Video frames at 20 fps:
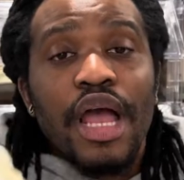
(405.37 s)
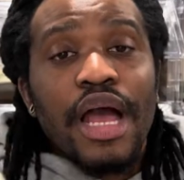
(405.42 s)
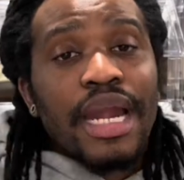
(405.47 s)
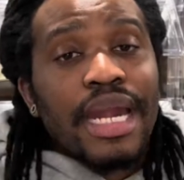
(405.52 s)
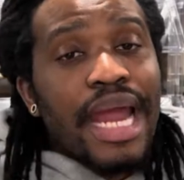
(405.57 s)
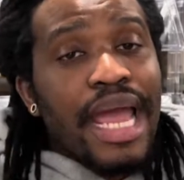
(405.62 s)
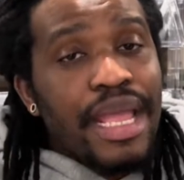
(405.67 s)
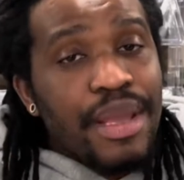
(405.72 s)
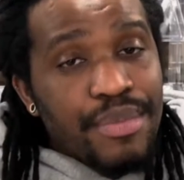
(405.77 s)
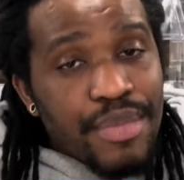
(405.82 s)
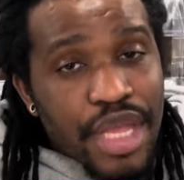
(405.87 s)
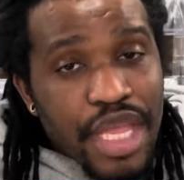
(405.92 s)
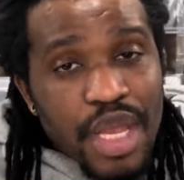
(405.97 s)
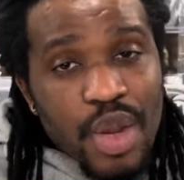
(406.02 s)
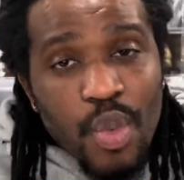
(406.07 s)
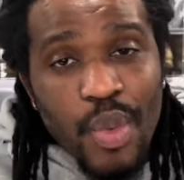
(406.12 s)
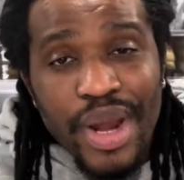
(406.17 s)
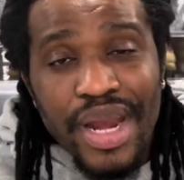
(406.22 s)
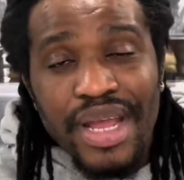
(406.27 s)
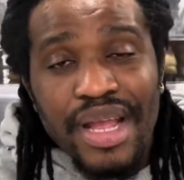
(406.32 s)
Like me,
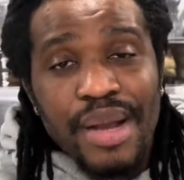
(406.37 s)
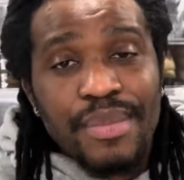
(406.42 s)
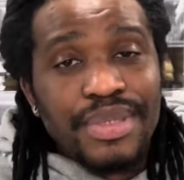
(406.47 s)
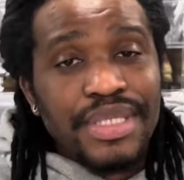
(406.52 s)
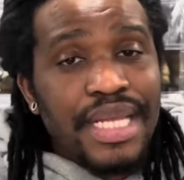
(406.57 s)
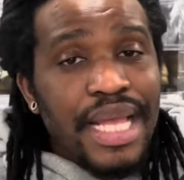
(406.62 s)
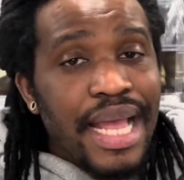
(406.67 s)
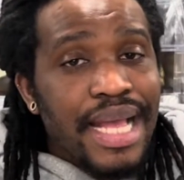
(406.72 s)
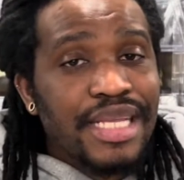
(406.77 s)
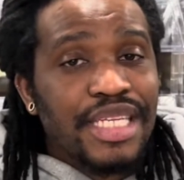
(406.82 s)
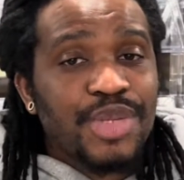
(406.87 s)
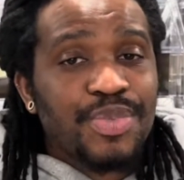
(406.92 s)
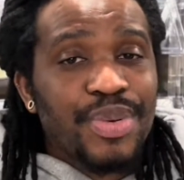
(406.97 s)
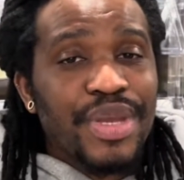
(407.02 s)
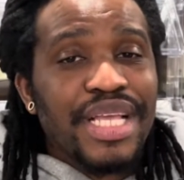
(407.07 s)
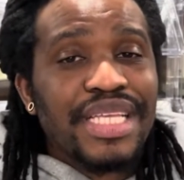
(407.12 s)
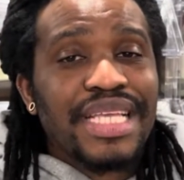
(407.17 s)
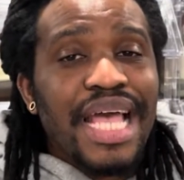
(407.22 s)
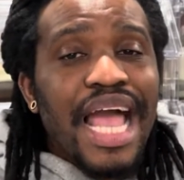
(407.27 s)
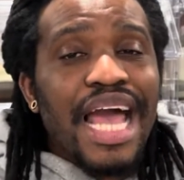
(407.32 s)
when it comes to
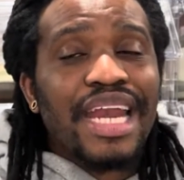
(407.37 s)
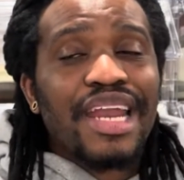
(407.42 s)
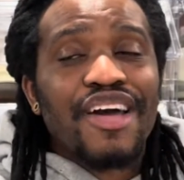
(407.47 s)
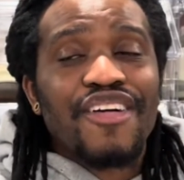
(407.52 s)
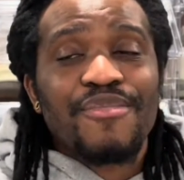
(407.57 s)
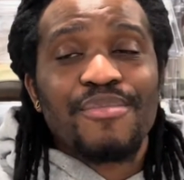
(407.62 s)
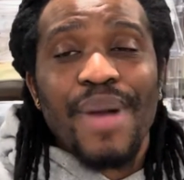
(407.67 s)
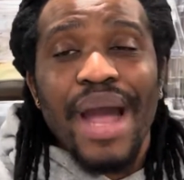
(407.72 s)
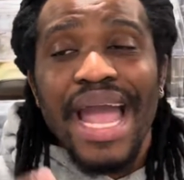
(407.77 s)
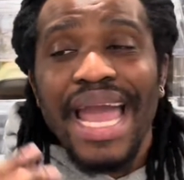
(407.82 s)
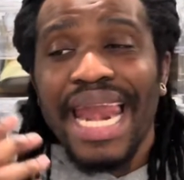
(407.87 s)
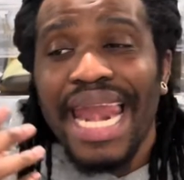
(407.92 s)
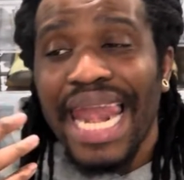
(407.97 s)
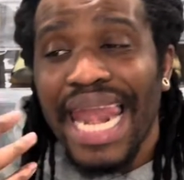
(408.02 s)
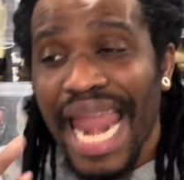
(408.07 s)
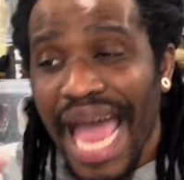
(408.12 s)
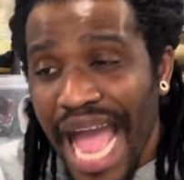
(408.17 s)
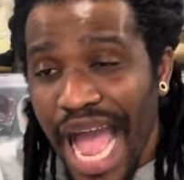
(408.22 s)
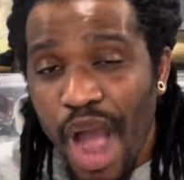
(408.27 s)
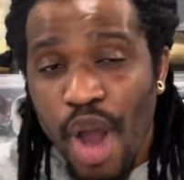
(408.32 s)
SBs, I love my
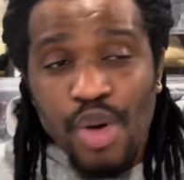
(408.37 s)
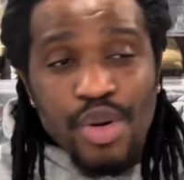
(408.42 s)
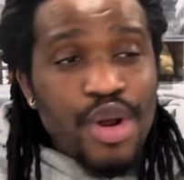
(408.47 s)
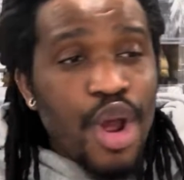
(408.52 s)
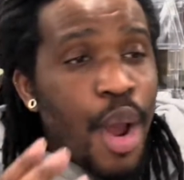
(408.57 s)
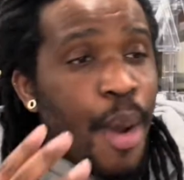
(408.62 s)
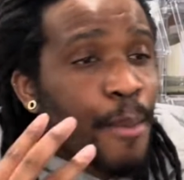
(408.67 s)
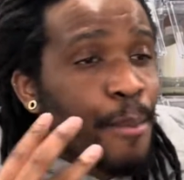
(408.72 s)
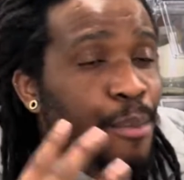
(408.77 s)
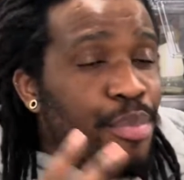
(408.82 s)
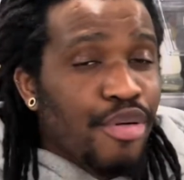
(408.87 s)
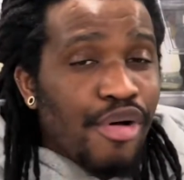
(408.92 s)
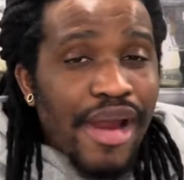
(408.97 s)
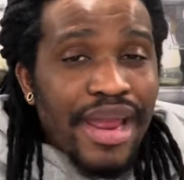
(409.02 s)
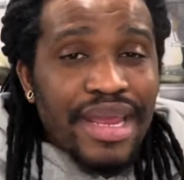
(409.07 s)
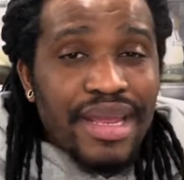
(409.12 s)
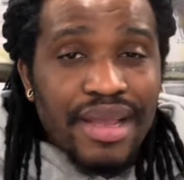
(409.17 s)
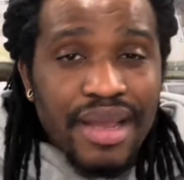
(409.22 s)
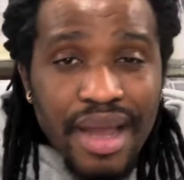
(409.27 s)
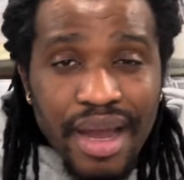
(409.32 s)
loud,
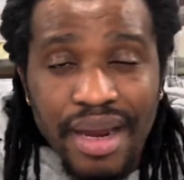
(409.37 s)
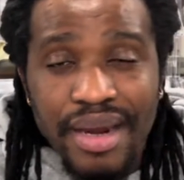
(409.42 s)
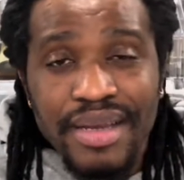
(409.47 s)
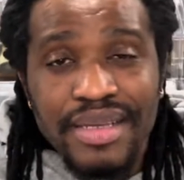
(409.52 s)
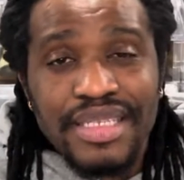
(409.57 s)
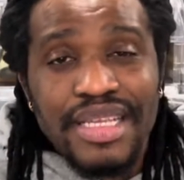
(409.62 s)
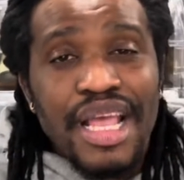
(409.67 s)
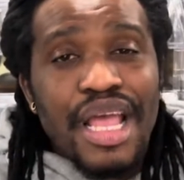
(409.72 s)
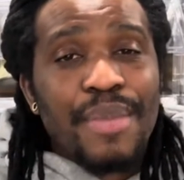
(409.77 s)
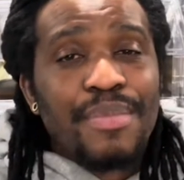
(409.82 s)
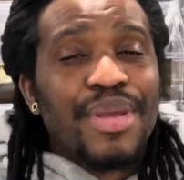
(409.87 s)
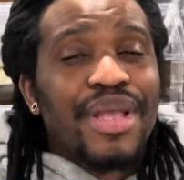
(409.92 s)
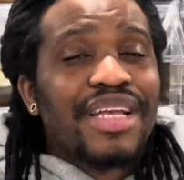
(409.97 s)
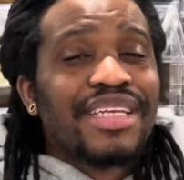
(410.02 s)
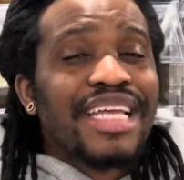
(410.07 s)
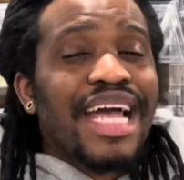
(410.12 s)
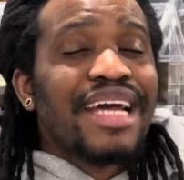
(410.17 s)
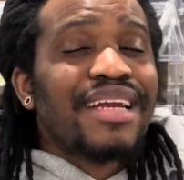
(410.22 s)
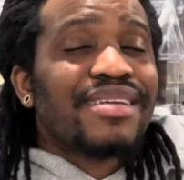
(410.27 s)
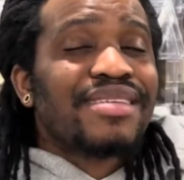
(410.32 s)
bright colors because
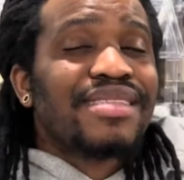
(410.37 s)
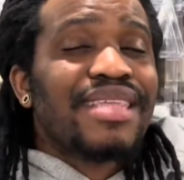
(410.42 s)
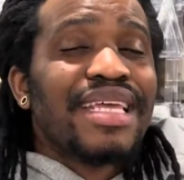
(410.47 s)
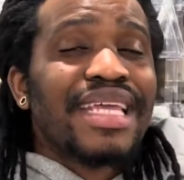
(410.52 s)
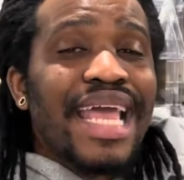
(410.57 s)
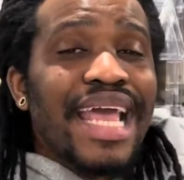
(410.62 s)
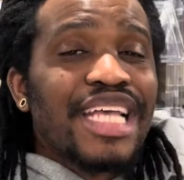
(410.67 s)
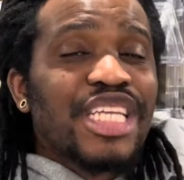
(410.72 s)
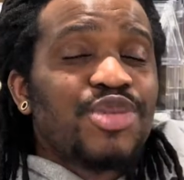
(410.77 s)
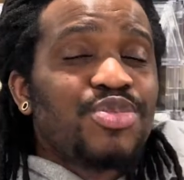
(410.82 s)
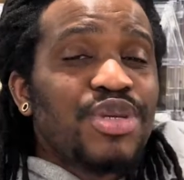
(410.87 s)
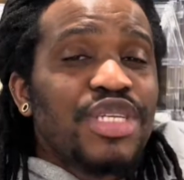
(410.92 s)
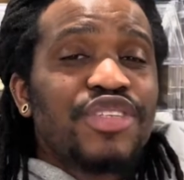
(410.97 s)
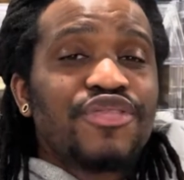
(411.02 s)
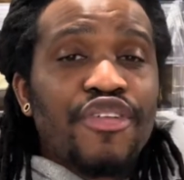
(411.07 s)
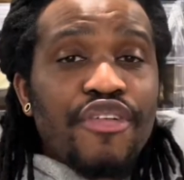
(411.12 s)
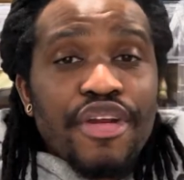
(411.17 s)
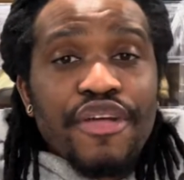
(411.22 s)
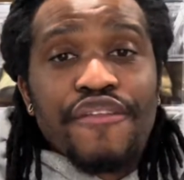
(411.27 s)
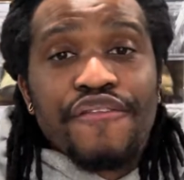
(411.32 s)
I just think SB is
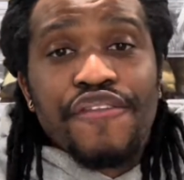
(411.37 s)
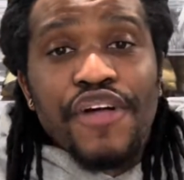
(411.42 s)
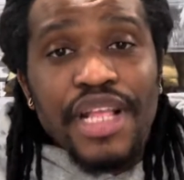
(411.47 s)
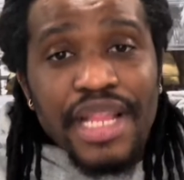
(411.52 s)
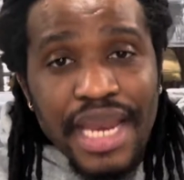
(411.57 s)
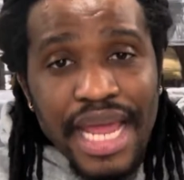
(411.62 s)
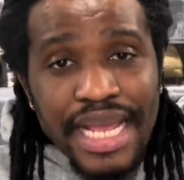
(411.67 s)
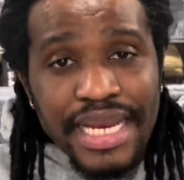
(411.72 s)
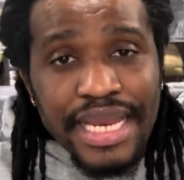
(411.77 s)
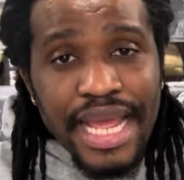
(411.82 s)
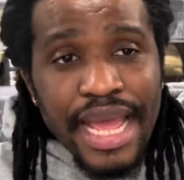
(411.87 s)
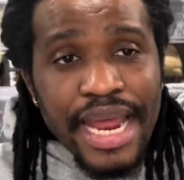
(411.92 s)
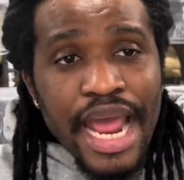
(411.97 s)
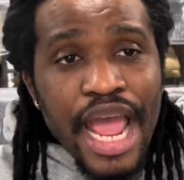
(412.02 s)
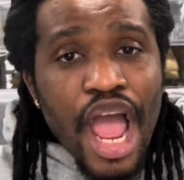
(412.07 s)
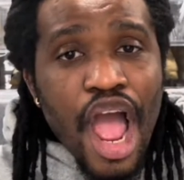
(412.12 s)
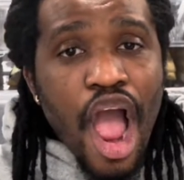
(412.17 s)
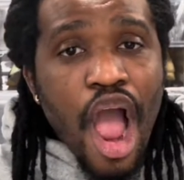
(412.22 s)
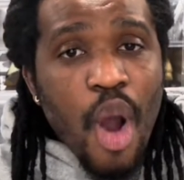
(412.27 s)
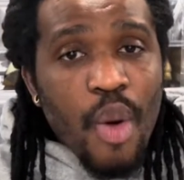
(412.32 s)
very fun like that.
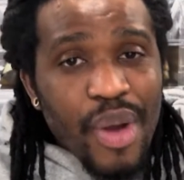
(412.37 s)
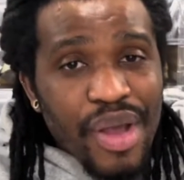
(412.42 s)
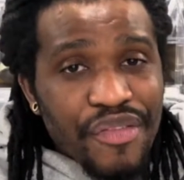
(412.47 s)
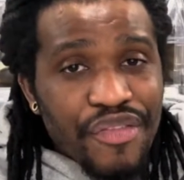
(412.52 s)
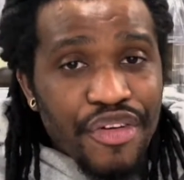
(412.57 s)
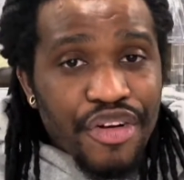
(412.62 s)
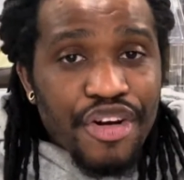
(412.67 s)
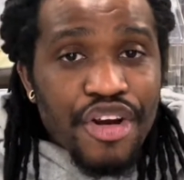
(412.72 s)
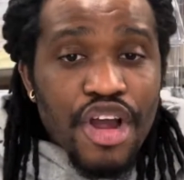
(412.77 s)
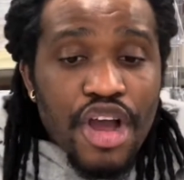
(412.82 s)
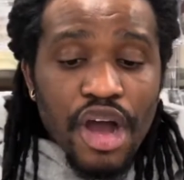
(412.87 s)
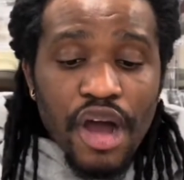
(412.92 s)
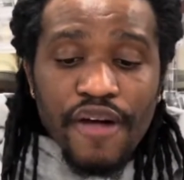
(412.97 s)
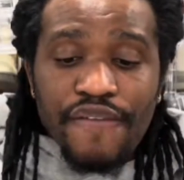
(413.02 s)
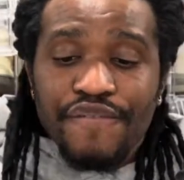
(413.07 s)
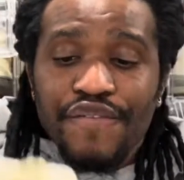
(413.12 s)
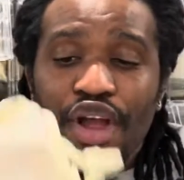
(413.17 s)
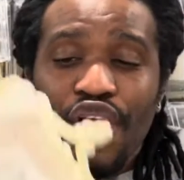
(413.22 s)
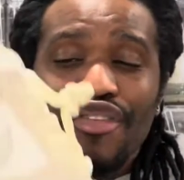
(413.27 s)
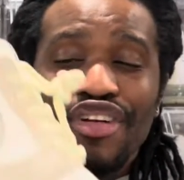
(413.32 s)
However, a
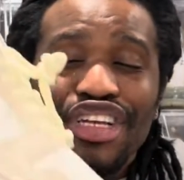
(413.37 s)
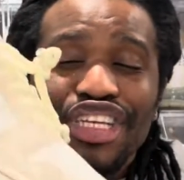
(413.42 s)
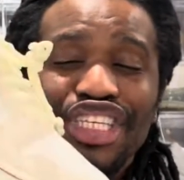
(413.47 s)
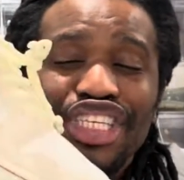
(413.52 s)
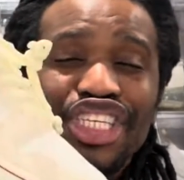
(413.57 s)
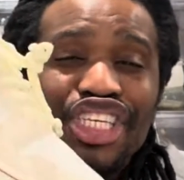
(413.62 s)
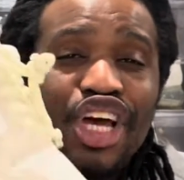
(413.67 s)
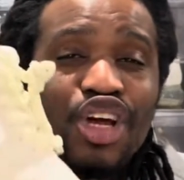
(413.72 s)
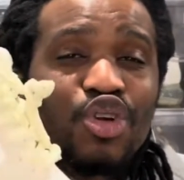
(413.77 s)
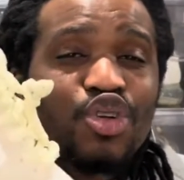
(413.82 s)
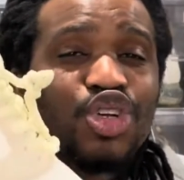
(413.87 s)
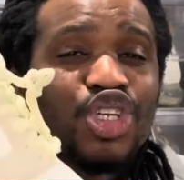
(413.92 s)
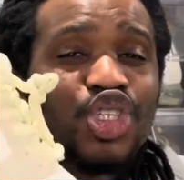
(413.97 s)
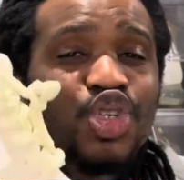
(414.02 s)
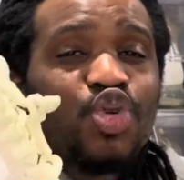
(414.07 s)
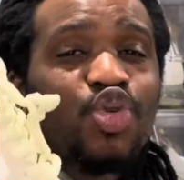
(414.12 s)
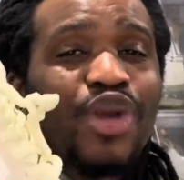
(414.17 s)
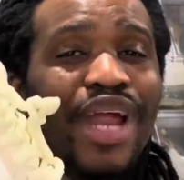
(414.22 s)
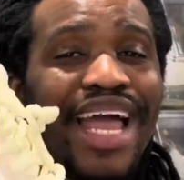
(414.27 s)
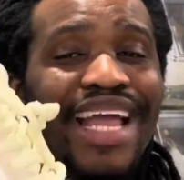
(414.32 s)
very subtle
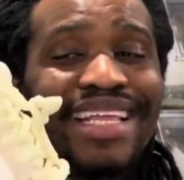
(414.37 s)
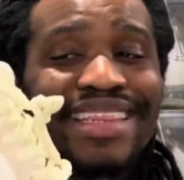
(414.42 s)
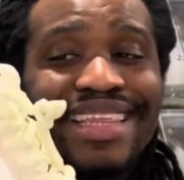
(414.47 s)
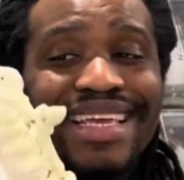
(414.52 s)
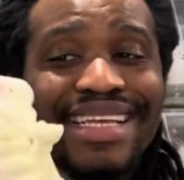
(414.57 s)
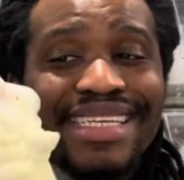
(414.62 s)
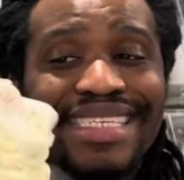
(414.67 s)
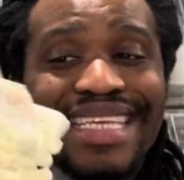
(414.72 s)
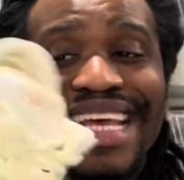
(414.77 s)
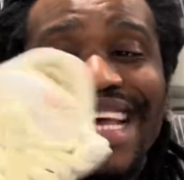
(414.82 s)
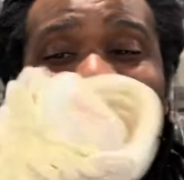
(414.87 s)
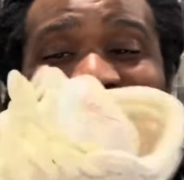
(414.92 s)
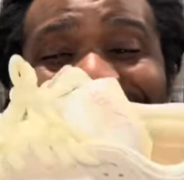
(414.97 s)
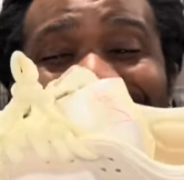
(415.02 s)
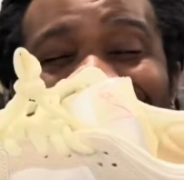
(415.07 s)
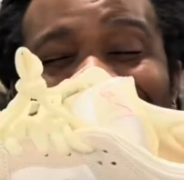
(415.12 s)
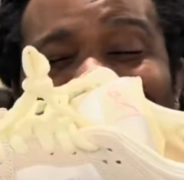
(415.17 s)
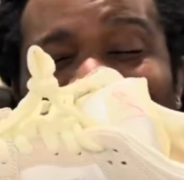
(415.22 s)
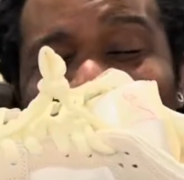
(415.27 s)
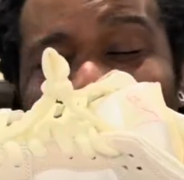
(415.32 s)
shoe like this
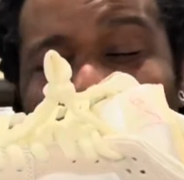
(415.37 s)
is